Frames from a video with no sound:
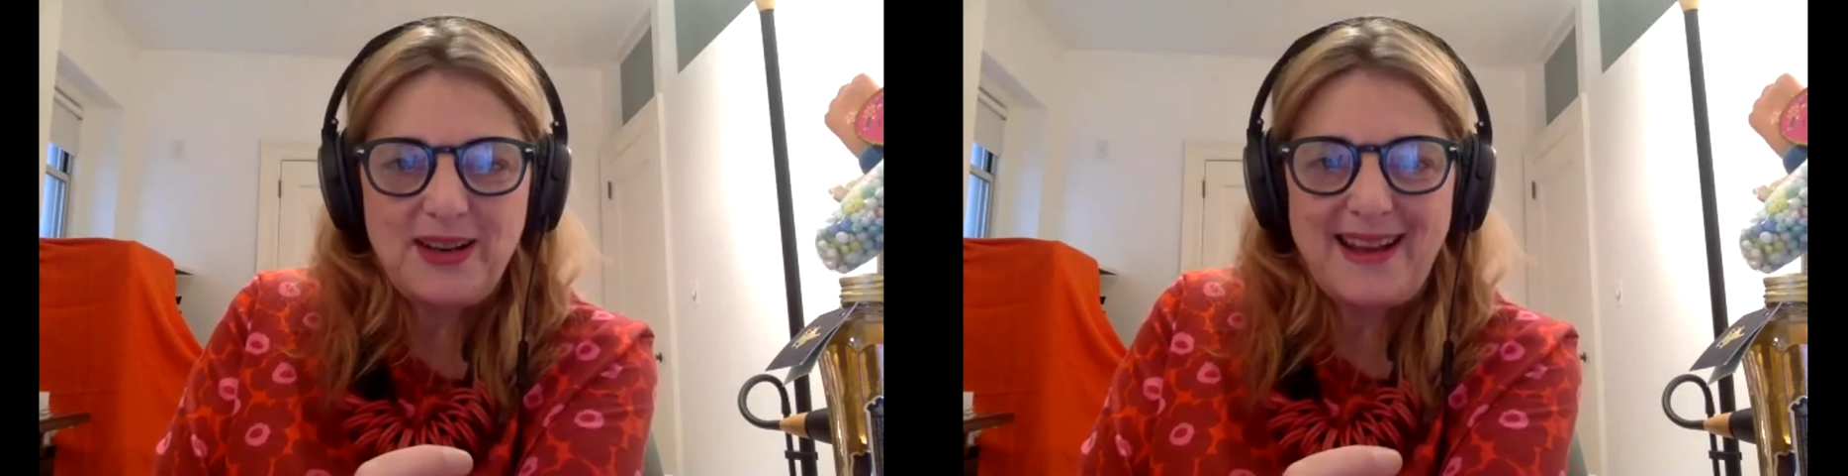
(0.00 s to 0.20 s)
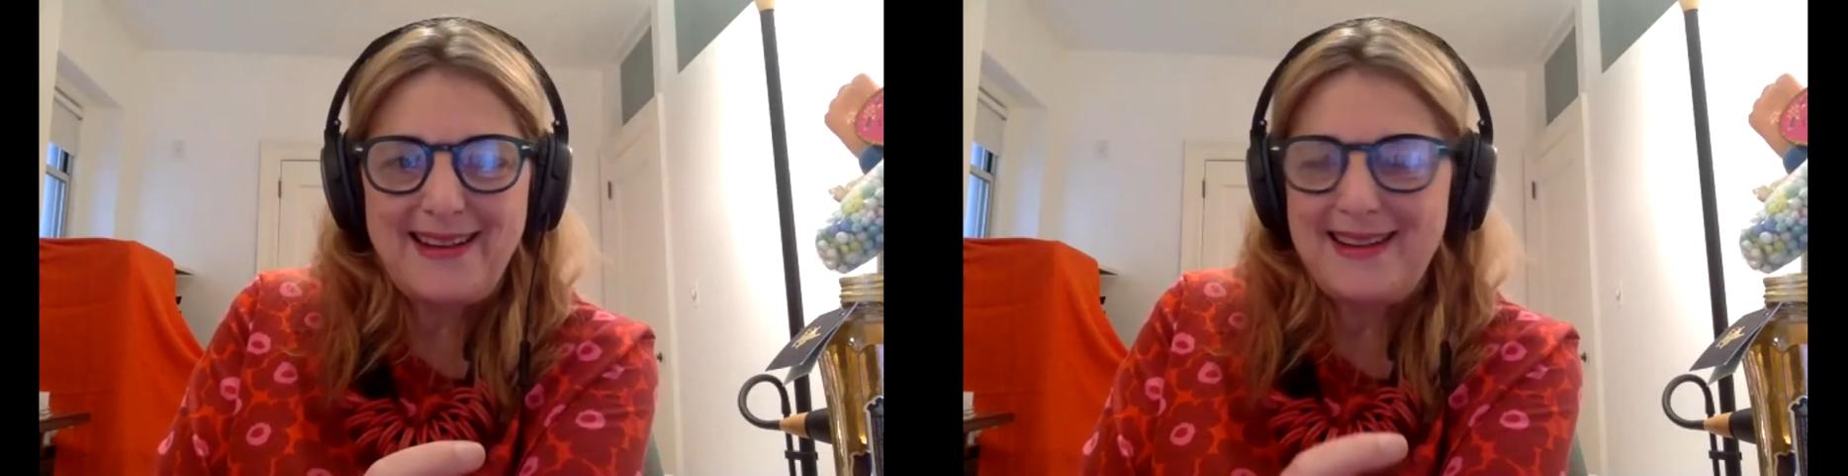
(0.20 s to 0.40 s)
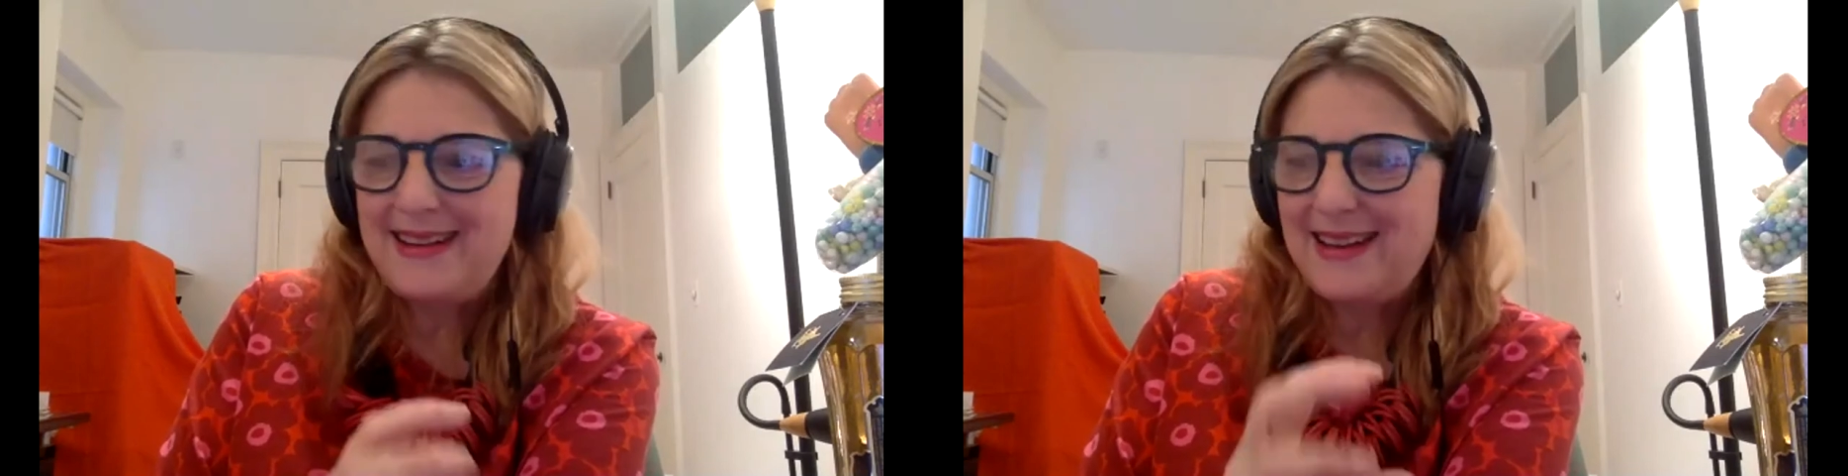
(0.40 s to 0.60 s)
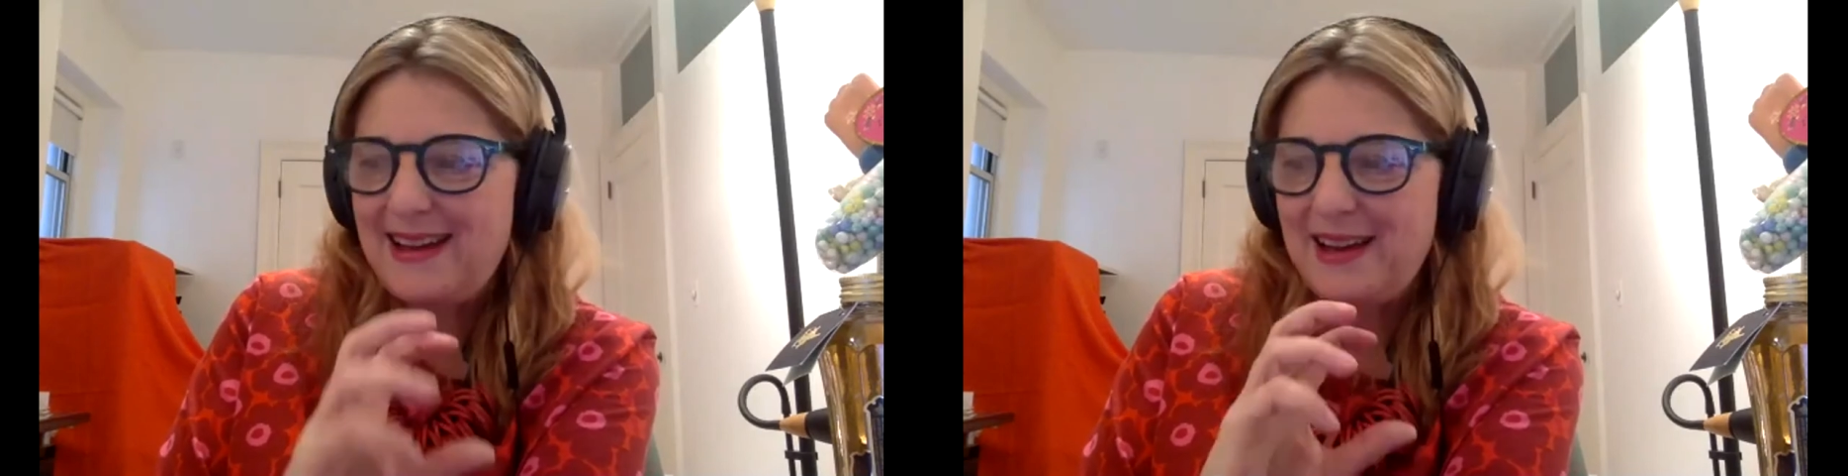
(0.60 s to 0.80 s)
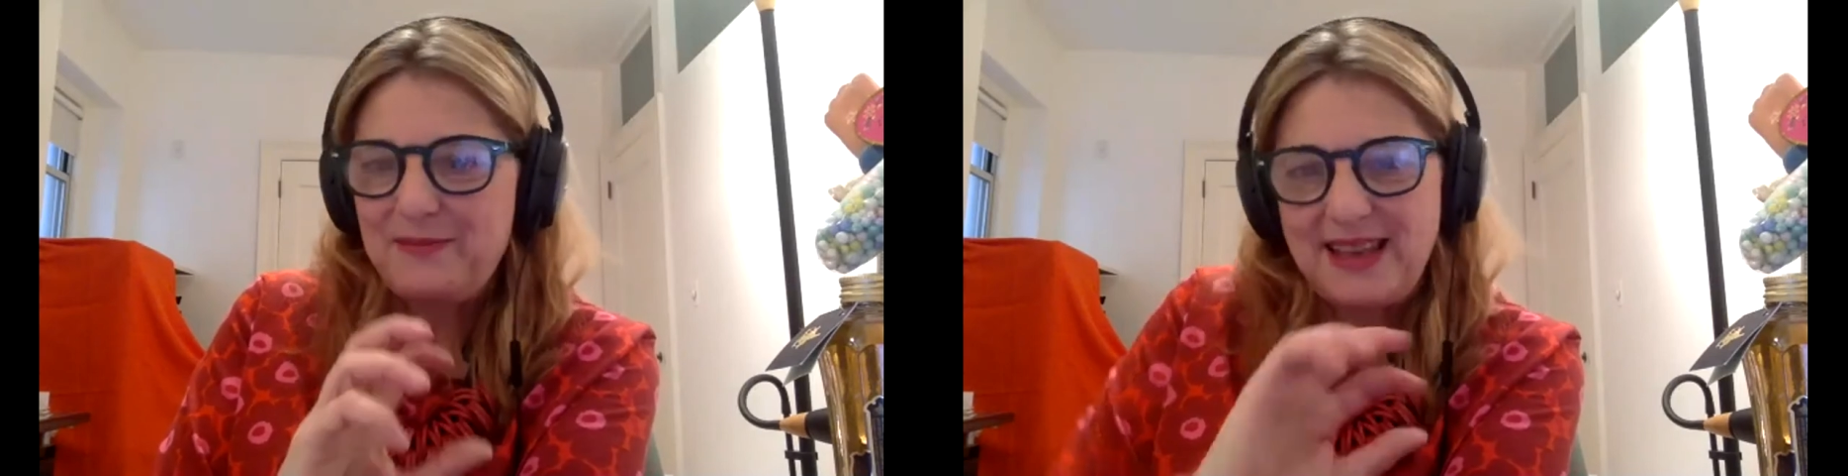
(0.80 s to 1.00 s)
And
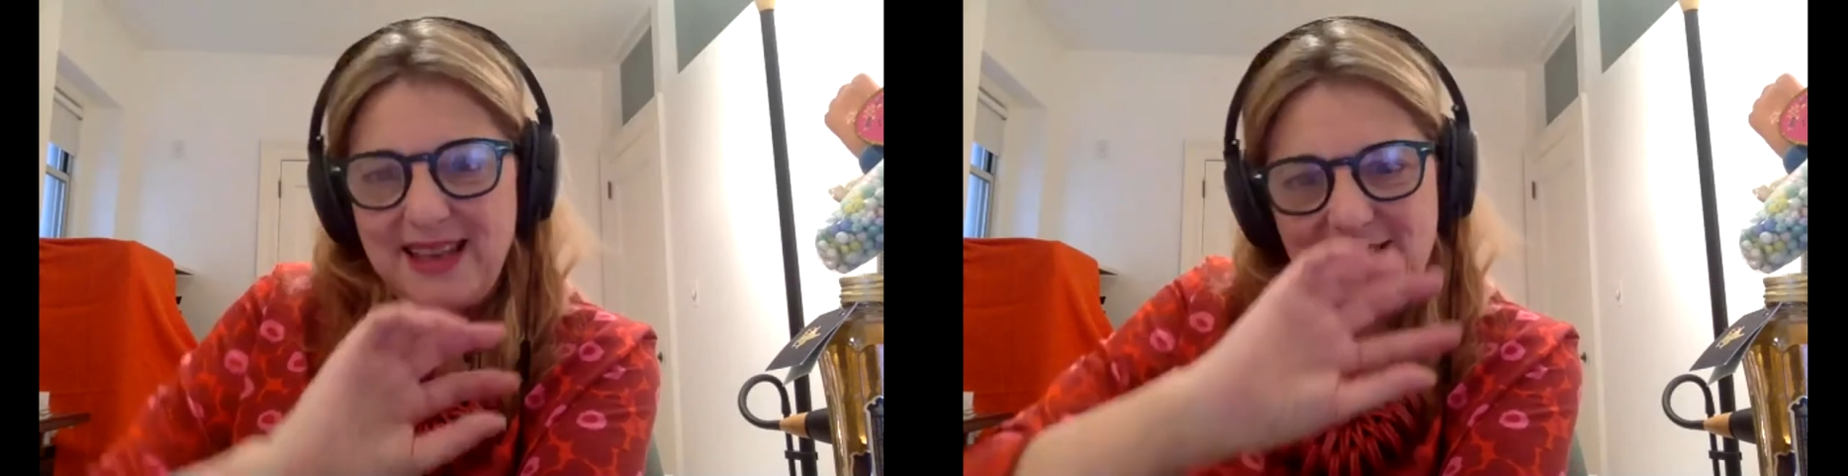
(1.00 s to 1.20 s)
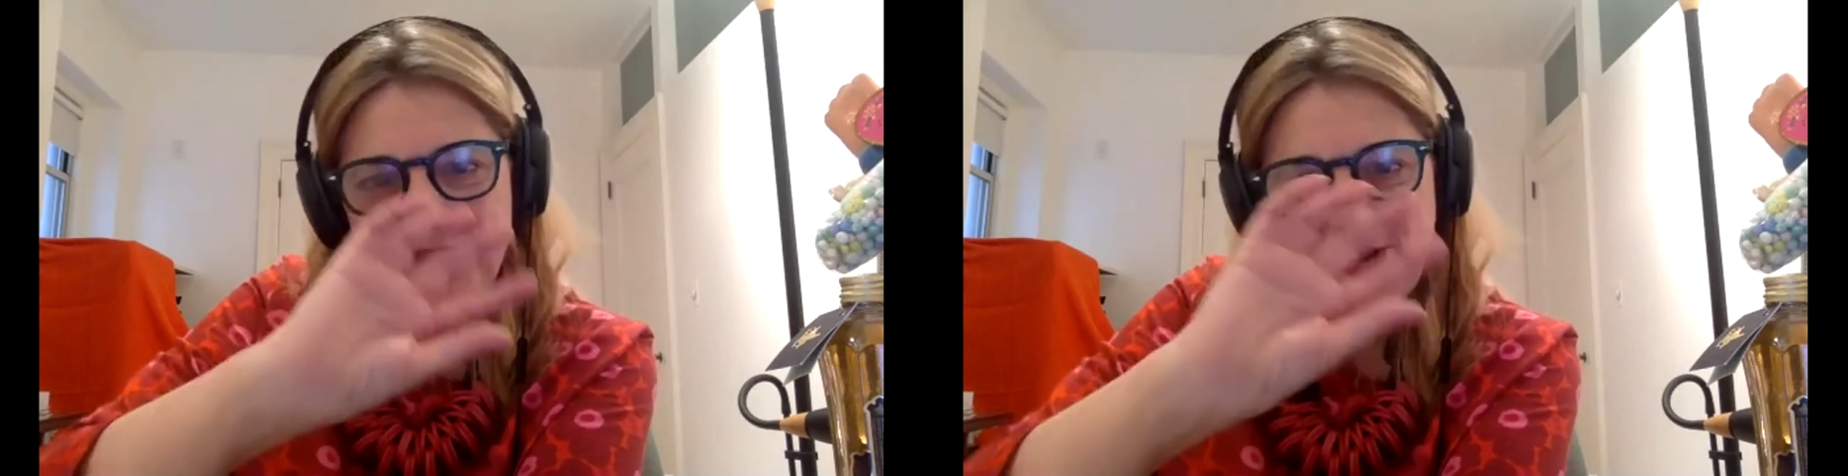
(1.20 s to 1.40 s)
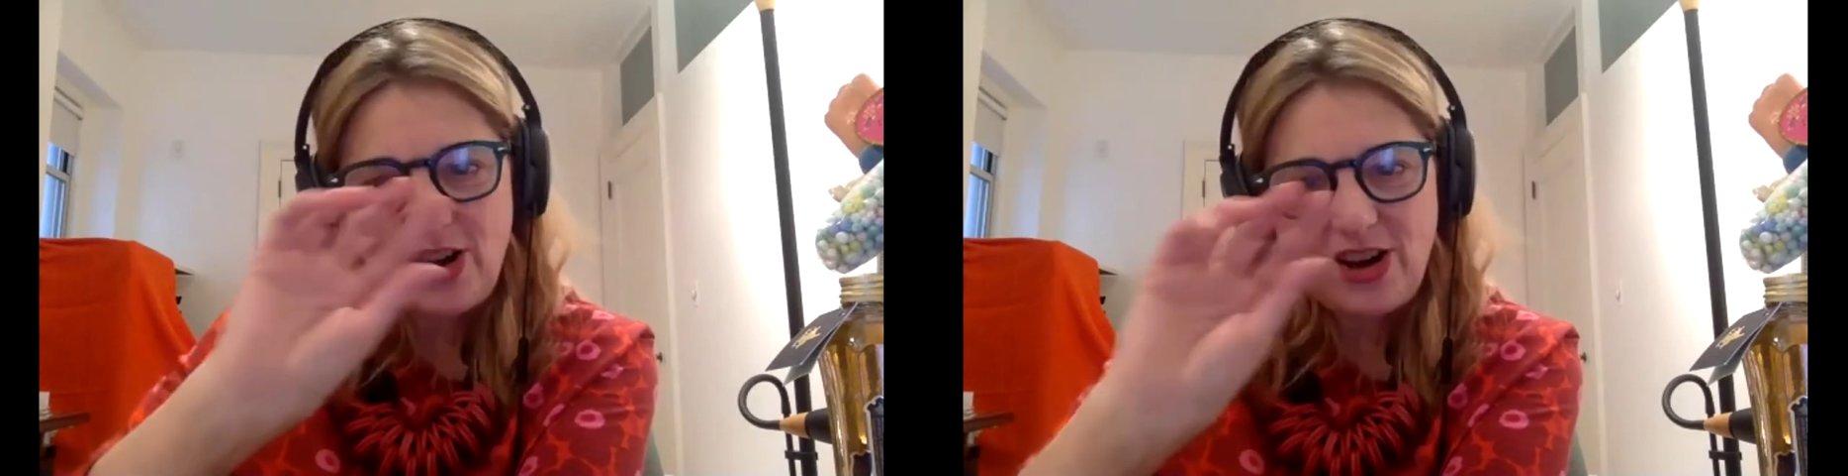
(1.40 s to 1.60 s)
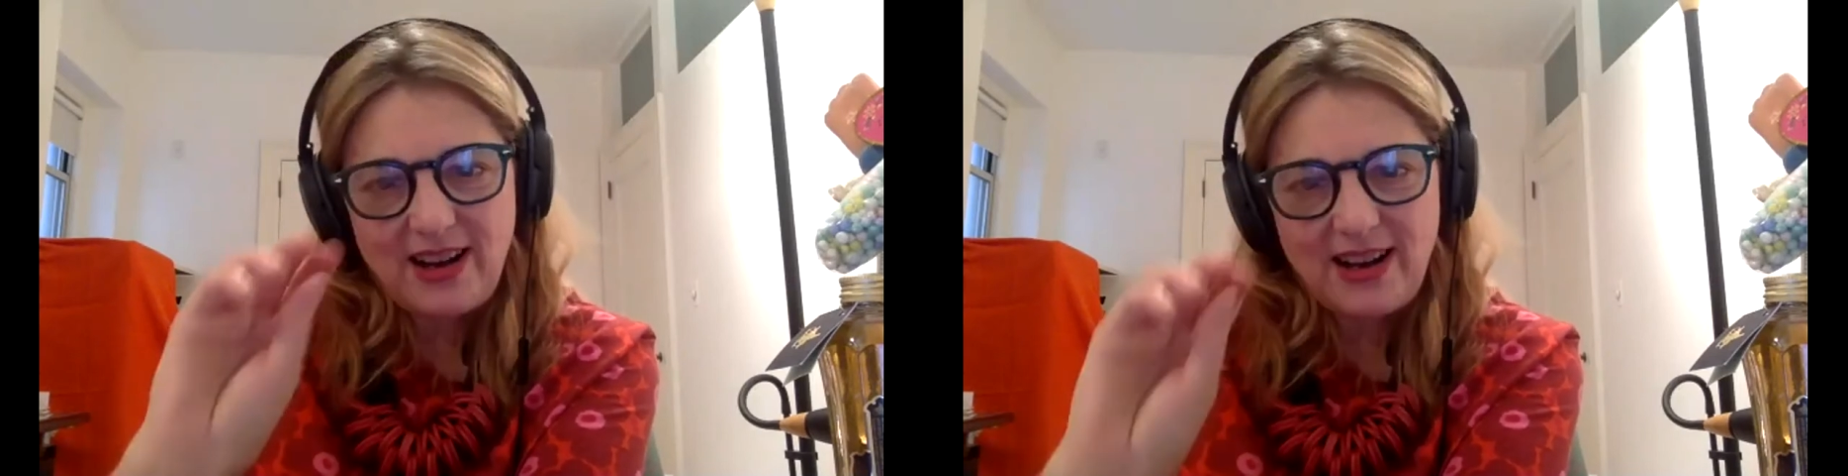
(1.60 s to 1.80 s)
he saw